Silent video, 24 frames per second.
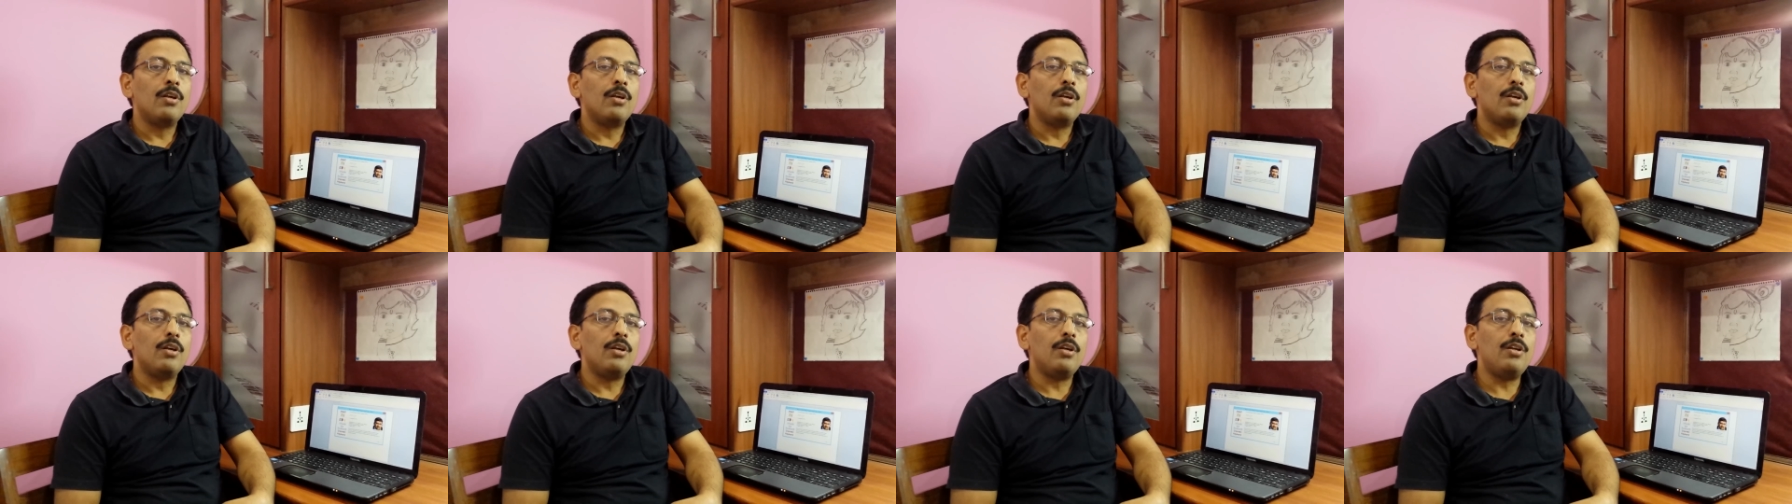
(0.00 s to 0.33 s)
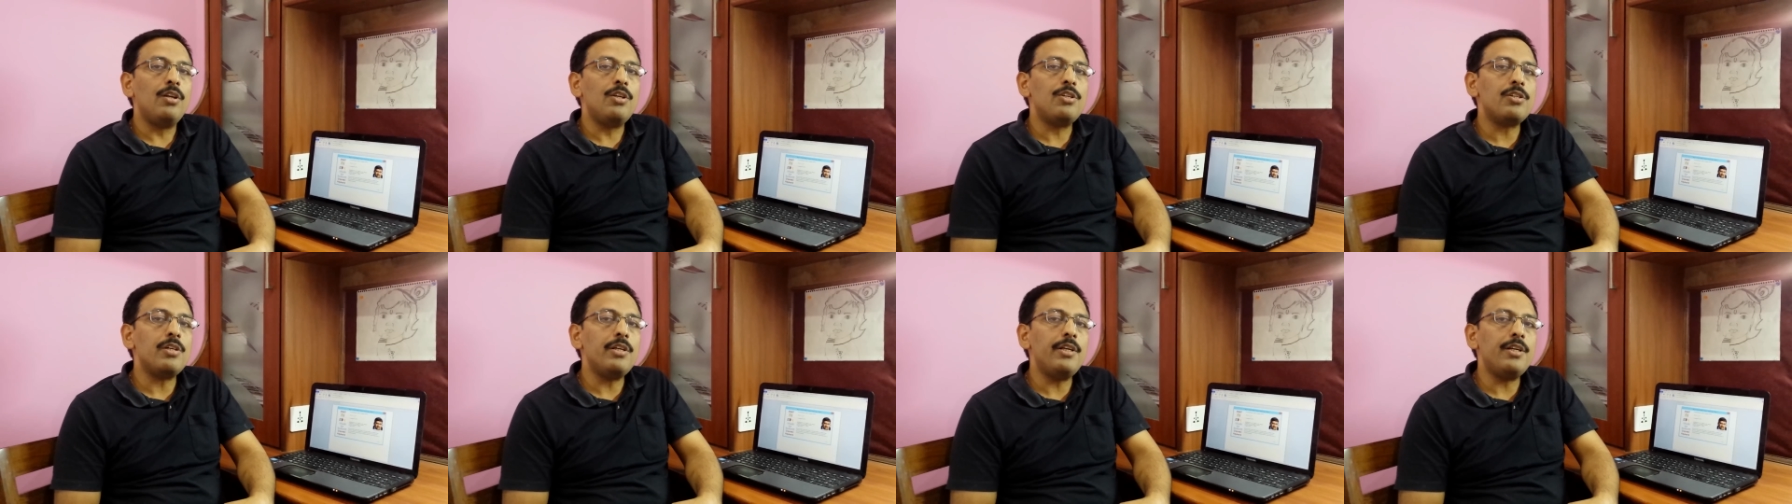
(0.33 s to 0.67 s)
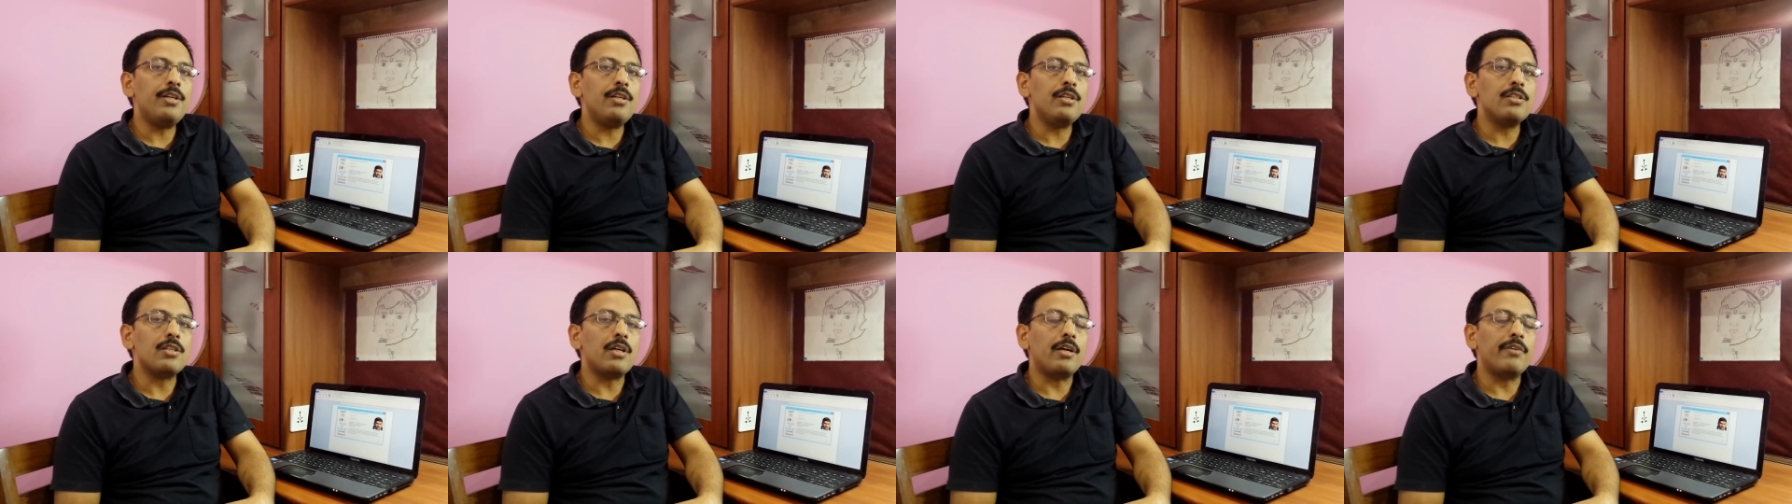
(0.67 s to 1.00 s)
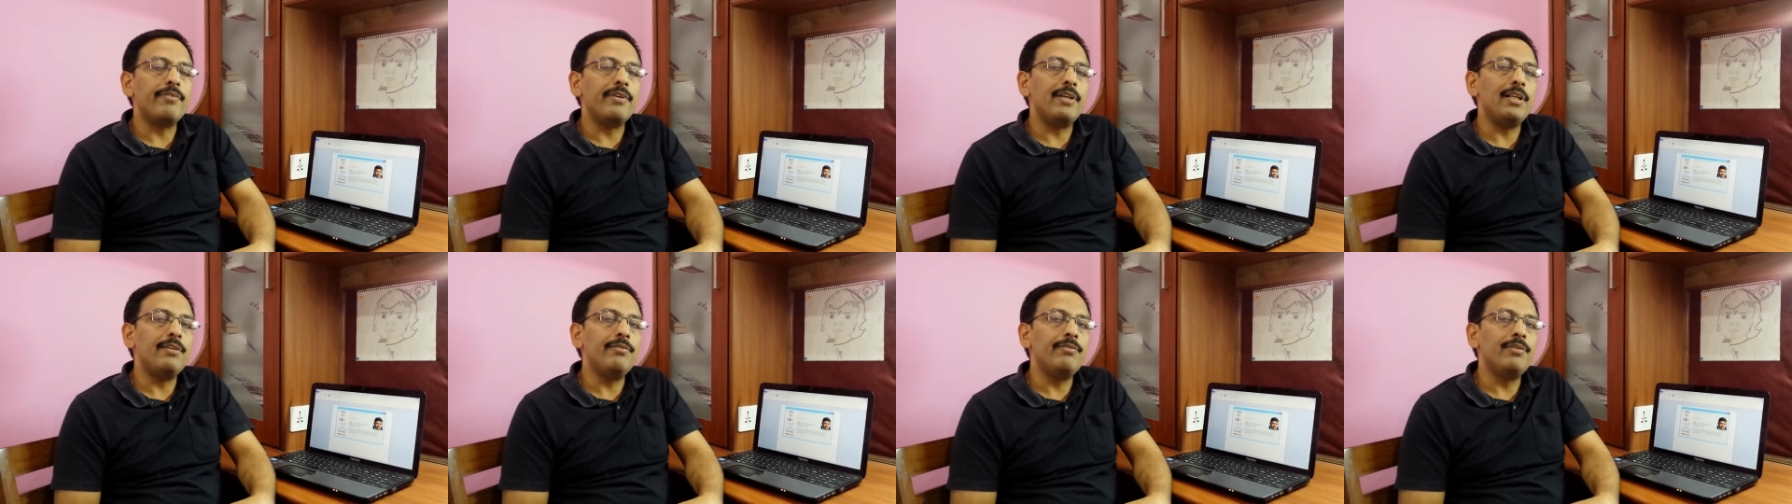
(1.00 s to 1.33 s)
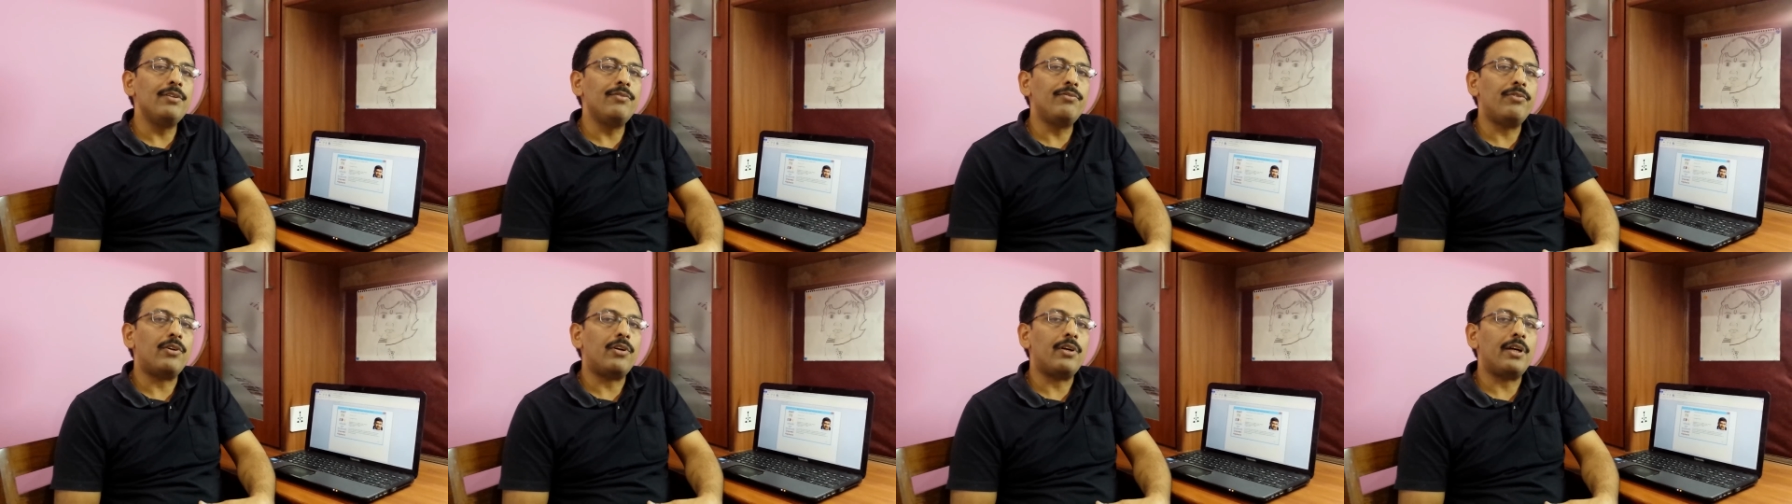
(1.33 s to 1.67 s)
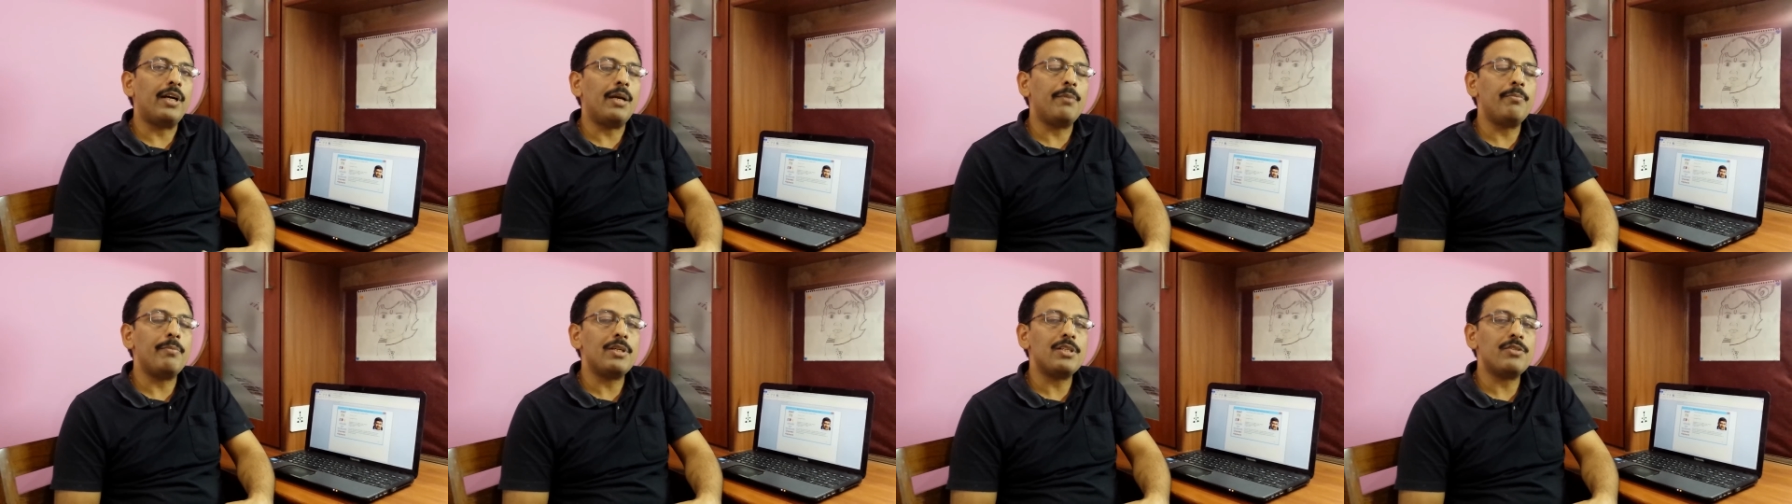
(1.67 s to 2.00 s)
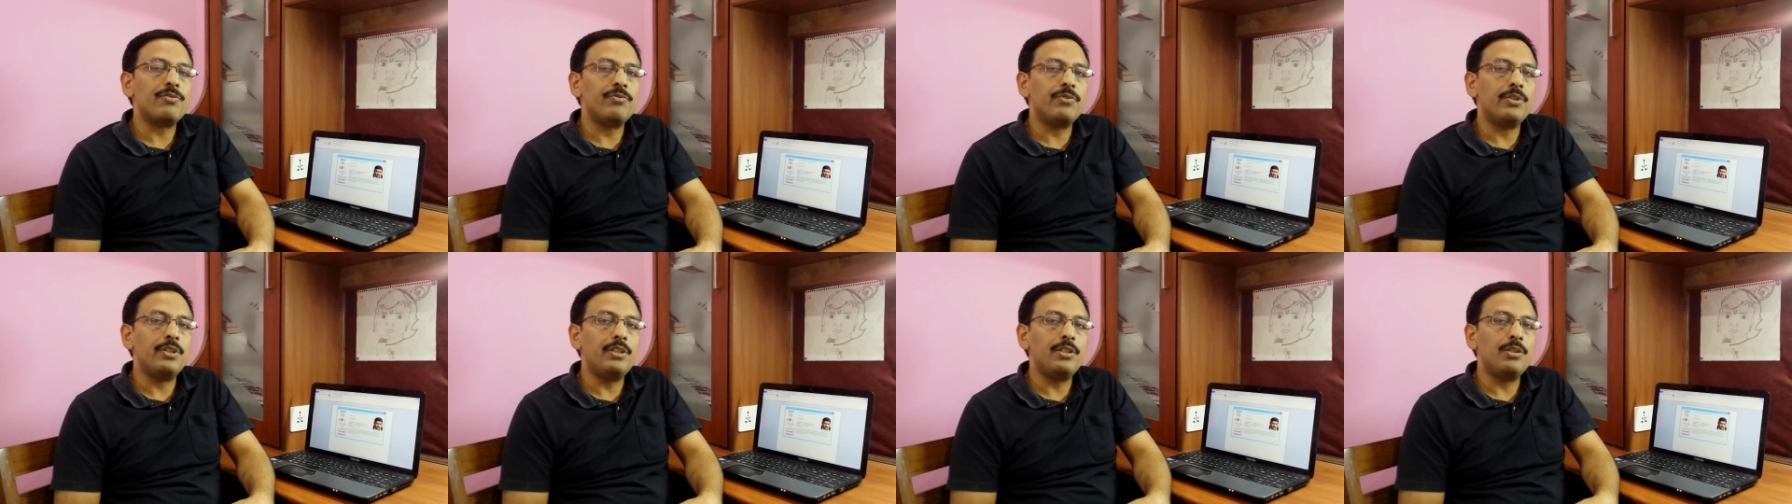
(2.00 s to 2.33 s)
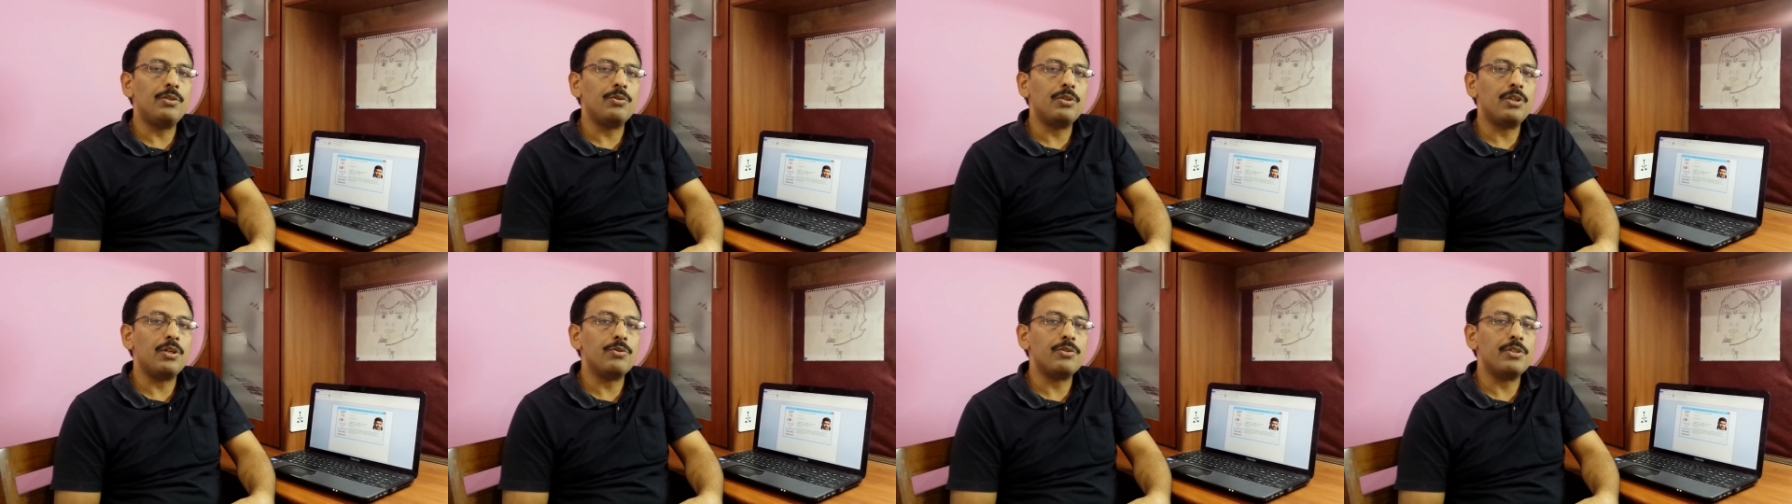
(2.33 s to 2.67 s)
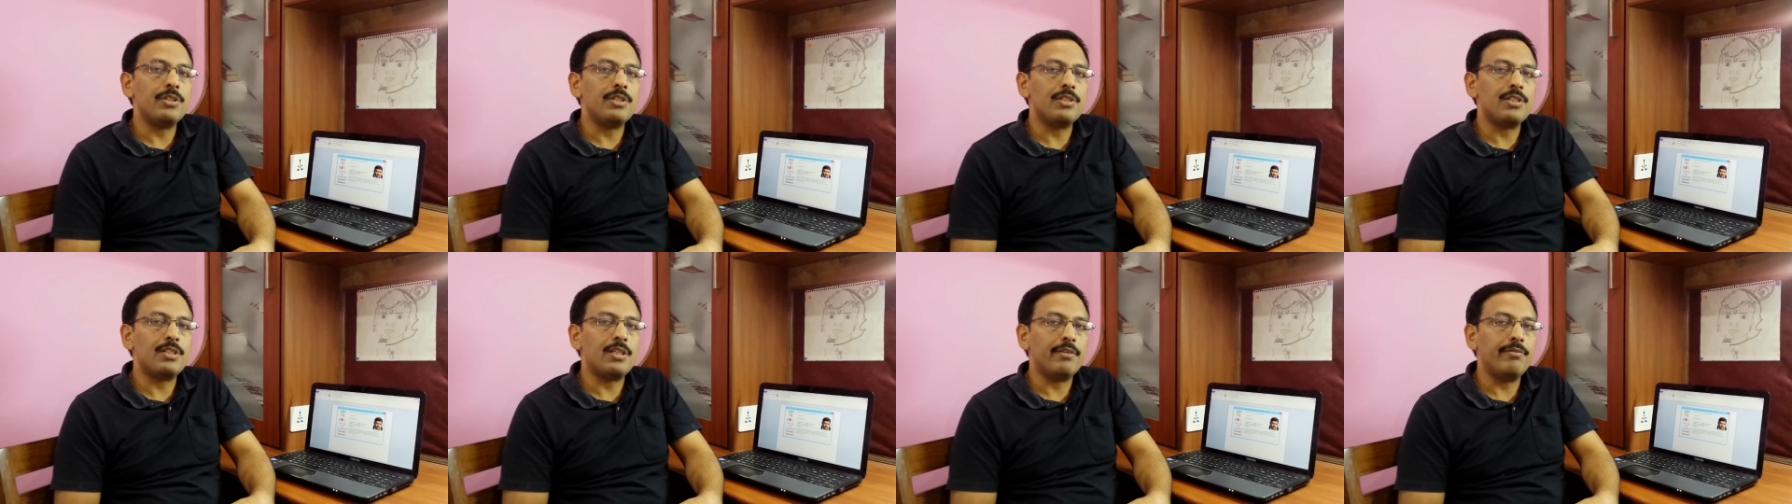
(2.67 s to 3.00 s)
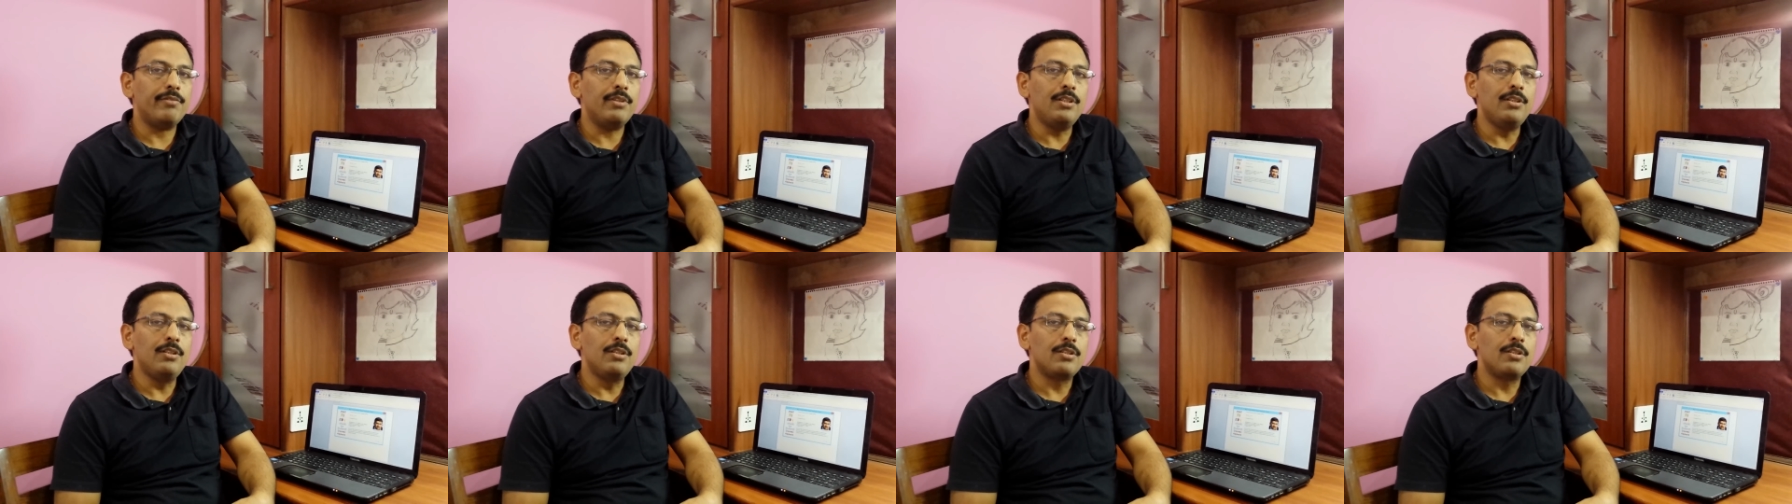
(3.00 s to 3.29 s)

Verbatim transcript: Initially it is available for MS Word 2007,